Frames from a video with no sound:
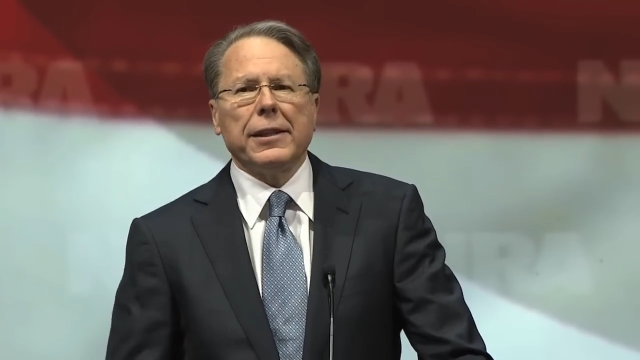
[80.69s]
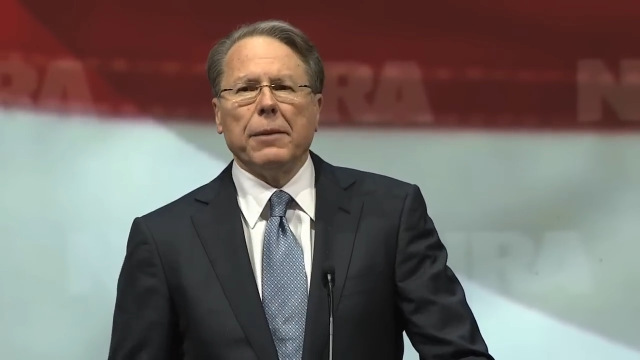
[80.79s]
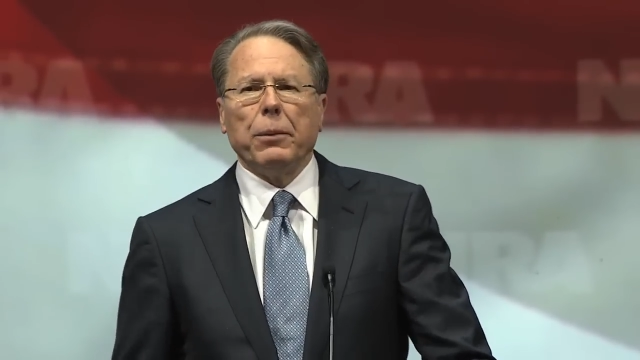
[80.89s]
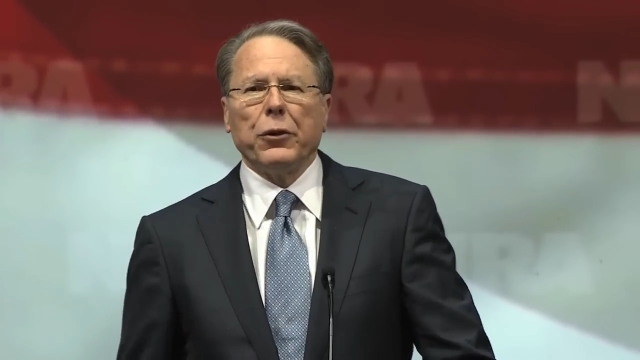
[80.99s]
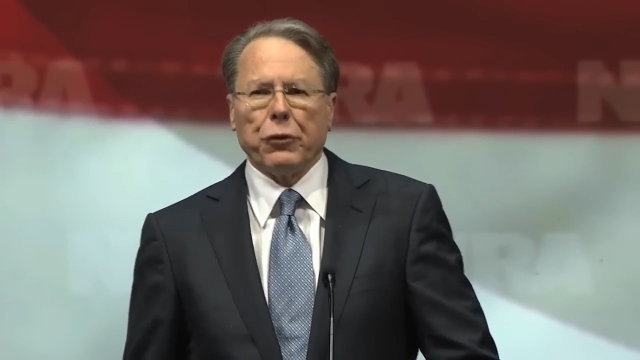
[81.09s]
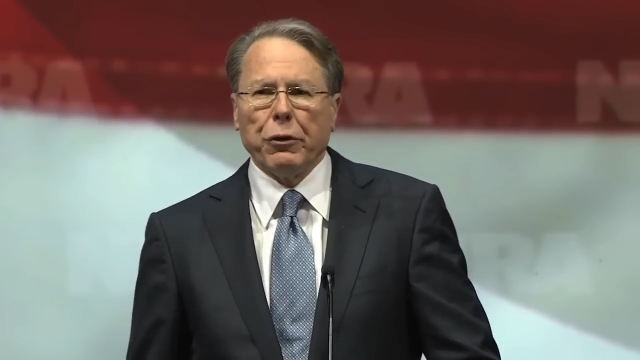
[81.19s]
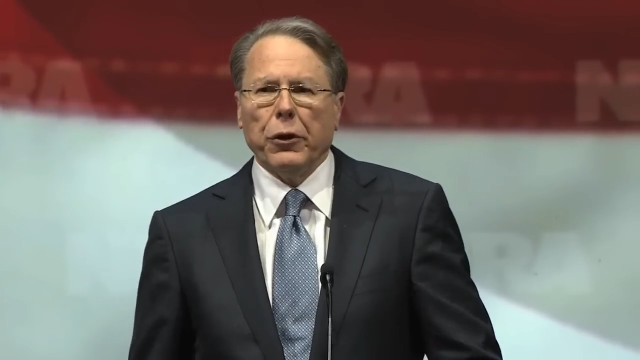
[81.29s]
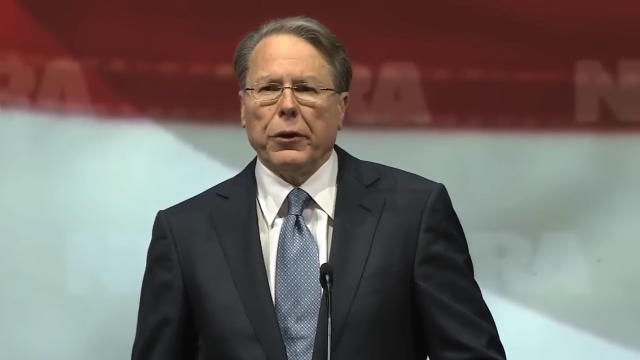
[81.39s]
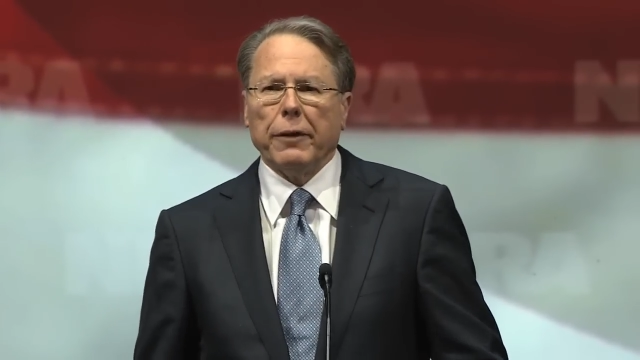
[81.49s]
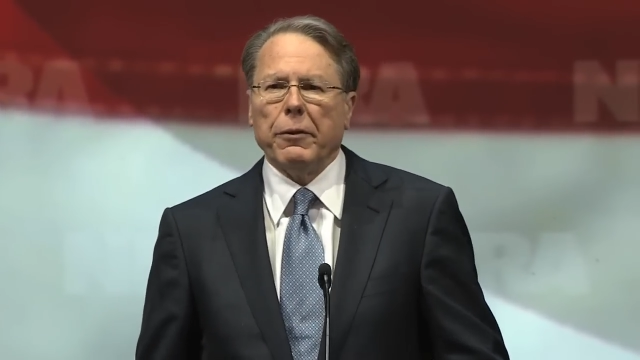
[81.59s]
simple
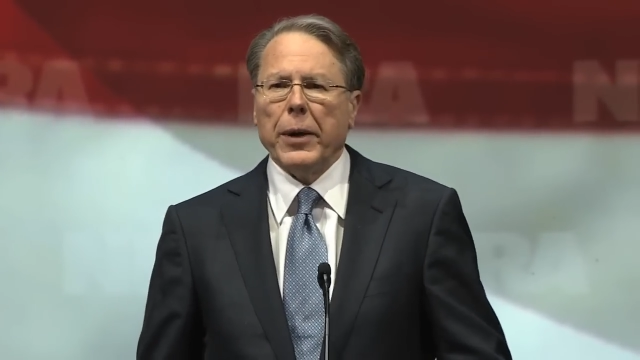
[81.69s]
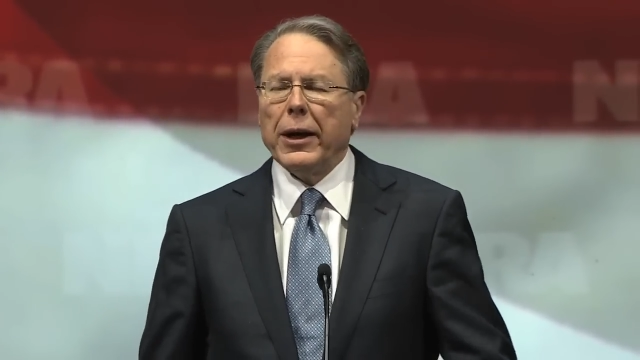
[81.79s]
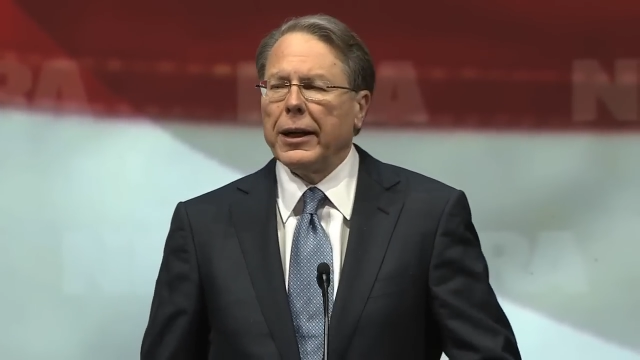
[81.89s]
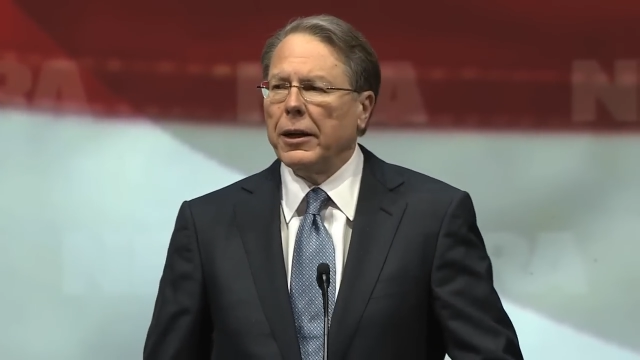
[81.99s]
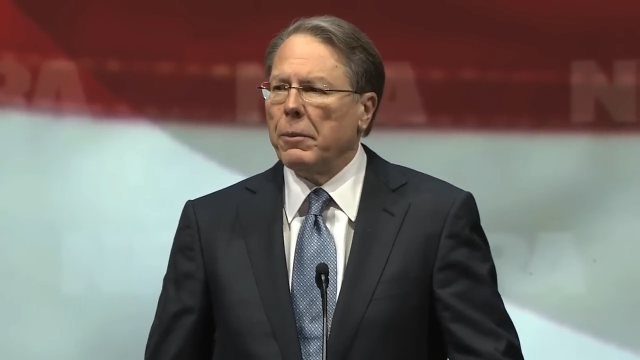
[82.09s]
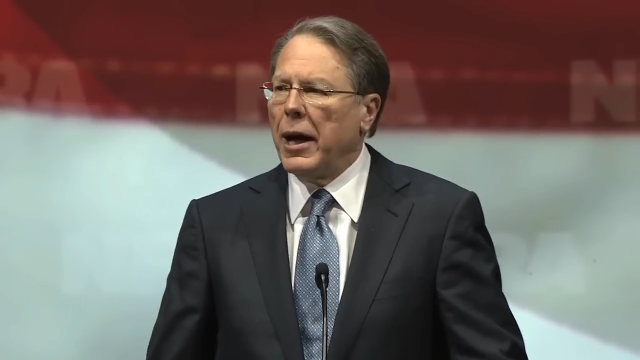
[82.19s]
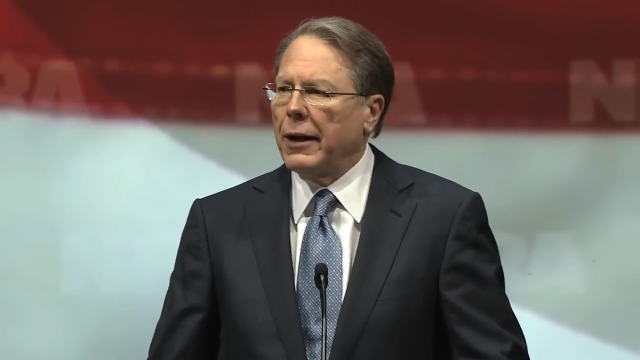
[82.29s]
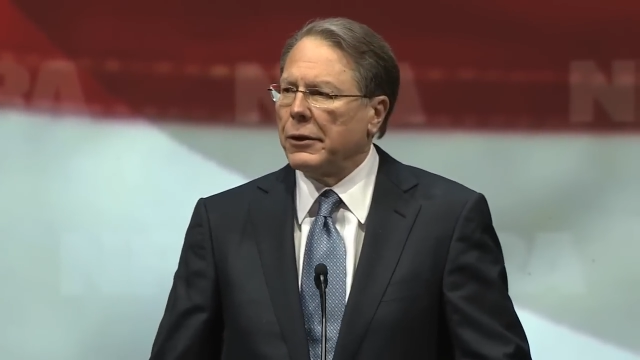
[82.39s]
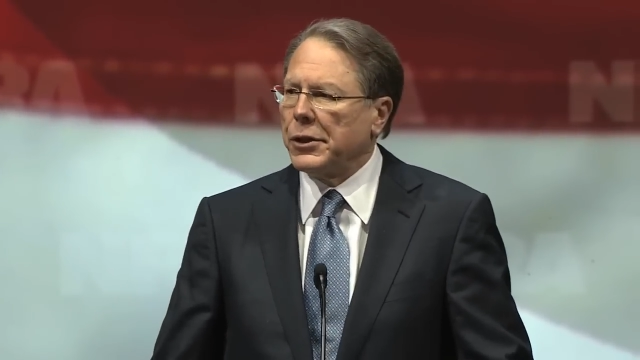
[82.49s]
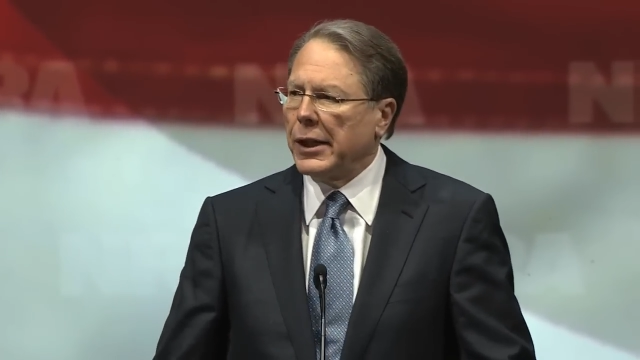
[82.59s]
truth of American
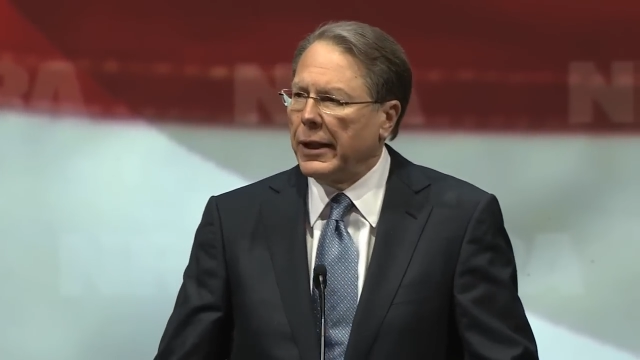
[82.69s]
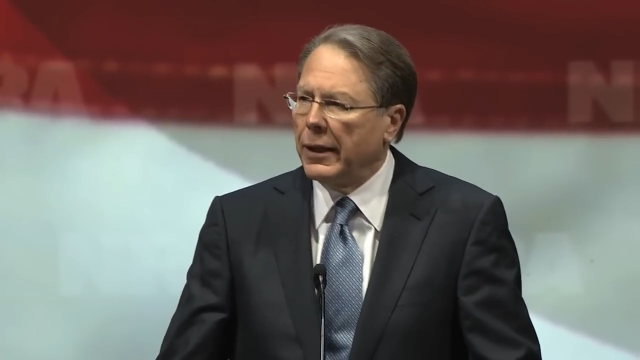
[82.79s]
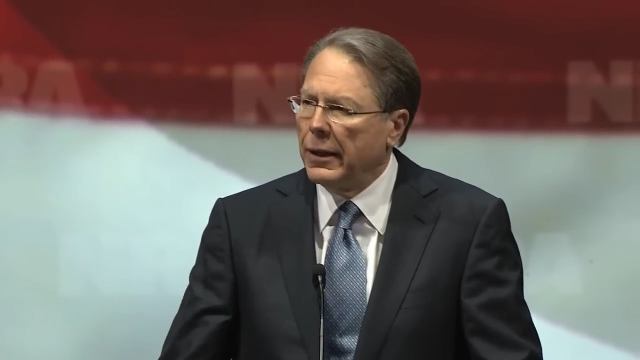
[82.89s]
democracy.